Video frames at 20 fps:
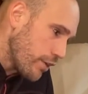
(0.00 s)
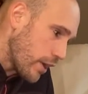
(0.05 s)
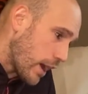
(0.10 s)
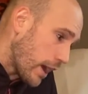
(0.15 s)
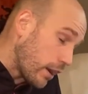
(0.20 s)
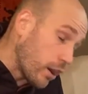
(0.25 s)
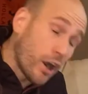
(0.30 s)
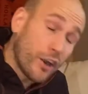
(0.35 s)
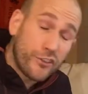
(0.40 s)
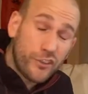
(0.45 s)

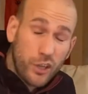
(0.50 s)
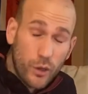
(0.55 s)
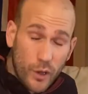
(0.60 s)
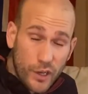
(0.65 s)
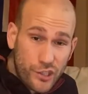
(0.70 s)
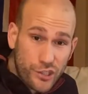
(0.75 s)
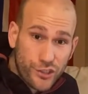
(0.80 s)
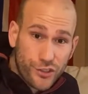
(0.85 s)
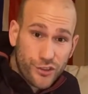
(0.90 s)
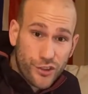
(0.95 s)
that are 2
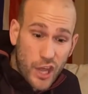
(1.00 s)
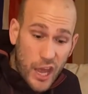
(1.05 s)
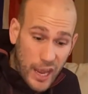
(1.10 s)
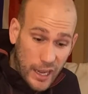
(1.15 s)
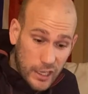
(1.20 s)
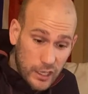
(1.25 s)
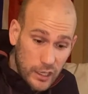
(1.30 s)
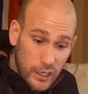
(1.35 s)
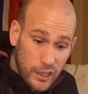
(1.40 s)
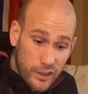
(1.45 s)
inches
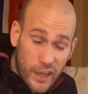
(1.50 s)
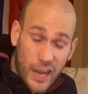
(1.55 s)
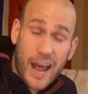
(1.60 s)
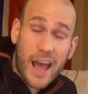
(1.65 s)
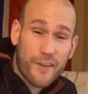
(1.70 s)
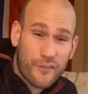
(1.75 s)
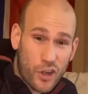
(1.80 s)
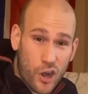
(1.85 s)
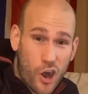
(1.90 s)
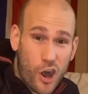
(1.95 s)
thick, that
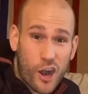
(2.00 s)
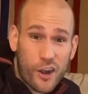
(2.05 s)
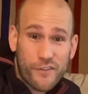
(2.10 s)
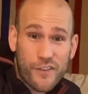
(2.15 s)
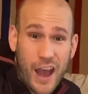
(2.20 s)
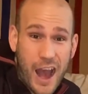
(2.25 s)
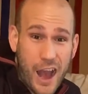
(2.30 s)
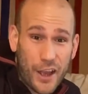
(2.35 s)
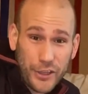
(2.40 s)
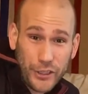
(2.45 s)
have an R
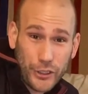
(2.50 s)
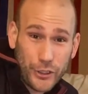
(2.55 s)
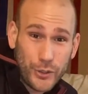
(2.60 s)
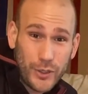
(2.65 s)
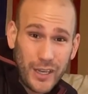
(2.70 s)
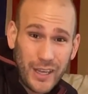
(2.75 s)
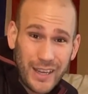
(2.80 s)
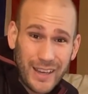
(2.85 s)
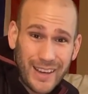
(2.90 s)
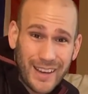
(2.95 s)
value
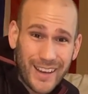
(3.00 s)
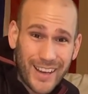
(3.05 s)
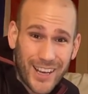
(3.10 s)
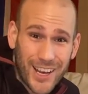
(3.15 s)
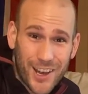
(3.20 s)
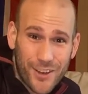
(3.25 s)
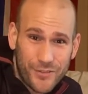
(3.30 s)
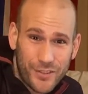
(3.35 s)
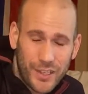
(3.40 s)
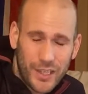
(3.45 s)

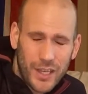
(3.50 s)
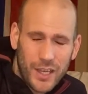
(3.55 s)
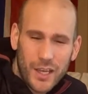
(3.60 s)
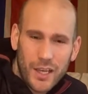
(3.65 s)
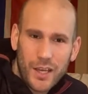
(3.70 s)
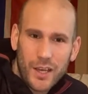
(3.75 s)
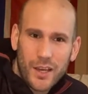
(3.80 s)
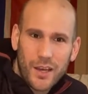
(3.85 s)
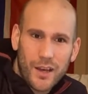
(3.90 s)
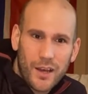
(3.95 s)
of,
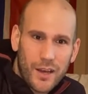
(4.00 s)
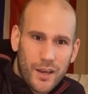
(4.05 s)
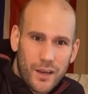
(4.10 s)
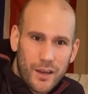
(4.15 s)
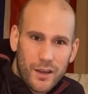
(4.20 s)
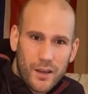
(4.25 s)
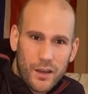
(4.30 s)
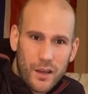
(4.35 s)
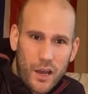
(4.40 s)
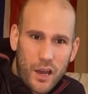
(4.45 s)

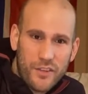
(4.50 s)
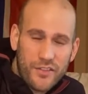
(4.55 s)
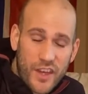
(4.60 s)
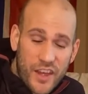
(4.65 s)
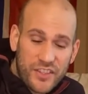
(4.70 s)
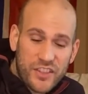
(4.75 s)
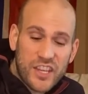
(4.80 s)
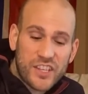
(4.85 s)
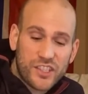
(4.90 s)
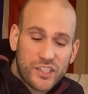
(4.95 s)

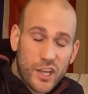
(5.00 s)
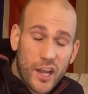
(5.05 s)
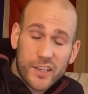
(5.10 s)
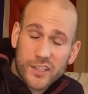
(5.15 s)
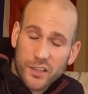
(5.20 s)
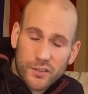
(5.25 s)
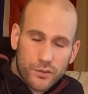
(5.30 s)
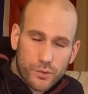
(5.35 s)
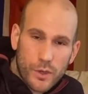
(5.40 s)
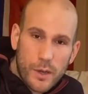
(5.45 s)
that this does,
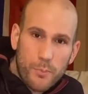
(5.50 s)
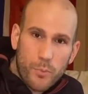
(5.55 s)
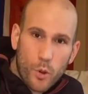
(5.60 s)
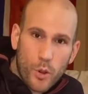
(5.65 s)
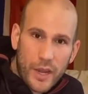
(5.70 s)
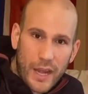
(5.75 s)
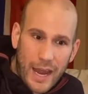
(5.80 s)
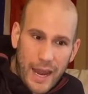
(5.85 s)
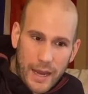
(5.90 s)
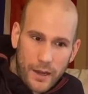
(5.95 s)
a
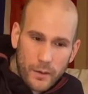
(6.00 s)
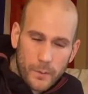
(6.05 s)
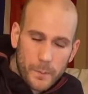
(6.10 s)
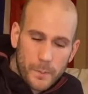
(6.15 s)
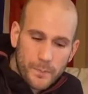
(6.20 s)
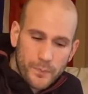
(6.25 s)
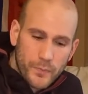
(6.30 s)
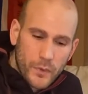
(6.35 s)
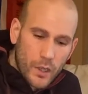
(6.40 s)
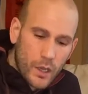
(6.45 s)
3.8,
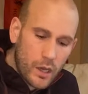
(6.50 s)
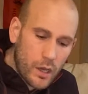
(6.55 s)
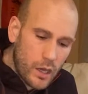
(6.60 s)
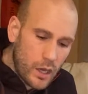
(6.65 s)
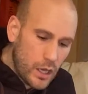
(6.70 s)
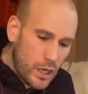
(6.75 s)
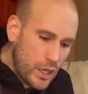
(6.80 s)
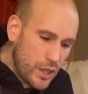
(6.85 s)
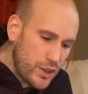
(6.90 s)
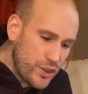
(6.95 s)

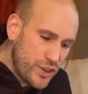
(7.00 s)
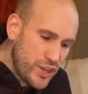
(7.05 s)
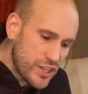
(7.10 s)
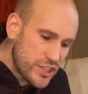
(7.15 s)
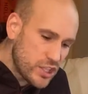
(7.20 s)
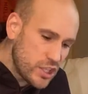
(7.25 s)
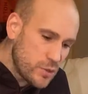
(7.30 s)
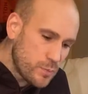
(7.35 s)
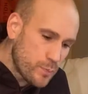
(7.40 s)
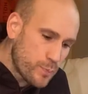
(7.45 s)

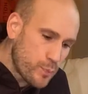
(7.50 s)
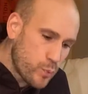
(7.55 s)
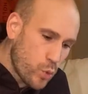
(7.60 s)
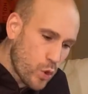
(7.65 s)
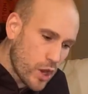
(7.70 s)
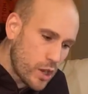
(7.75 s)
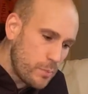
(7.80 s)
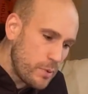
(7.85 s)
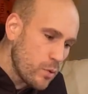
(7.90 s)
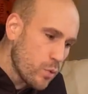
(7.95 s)
this is
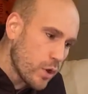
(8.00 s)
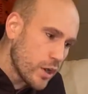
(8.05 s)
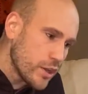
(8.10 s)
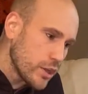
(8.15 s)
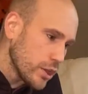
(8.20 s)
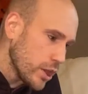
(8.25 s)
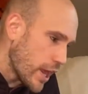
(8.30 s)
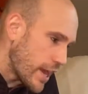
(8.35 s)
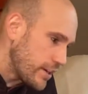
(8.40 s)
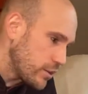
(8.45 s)
going to be one of
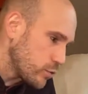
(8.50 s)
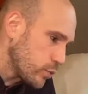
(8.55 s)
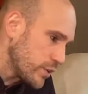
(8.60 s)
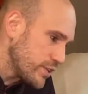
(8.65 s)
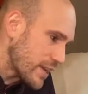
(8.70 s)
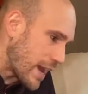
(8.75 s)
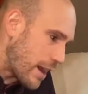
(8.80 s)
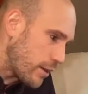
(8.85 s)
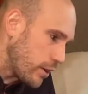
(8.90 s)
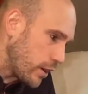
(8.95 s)
the lightest
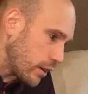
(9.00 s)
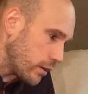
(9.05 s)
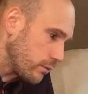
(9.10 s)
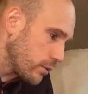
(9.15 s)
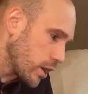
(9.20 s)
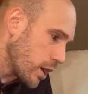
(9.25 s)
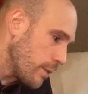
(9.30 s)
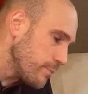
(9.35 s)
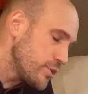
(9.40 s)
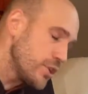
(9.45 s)
ones out here.
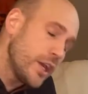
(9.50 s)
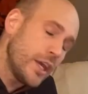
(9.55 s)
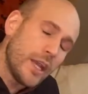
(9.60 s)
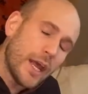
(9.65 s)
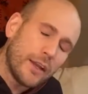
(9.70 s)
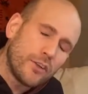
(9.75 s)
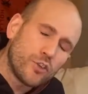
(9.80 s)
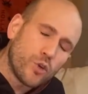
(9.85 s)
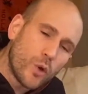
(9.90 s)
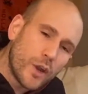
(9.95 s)
Comes in
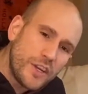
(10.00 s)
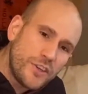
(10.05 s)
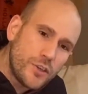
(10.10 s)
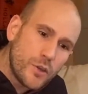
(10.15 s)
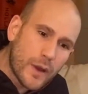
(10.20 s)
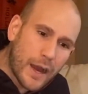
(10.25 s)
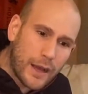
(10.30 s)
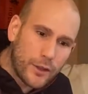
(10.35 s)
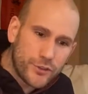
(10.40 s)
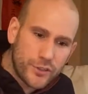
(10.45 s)
at
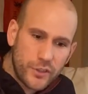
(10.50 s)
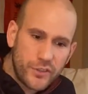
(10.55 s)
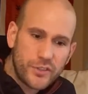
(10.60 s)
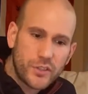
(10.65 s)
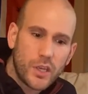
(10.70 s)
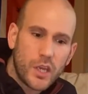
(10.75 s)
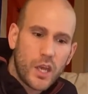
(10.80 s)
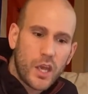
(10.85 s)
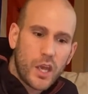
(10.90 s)
22 ounces.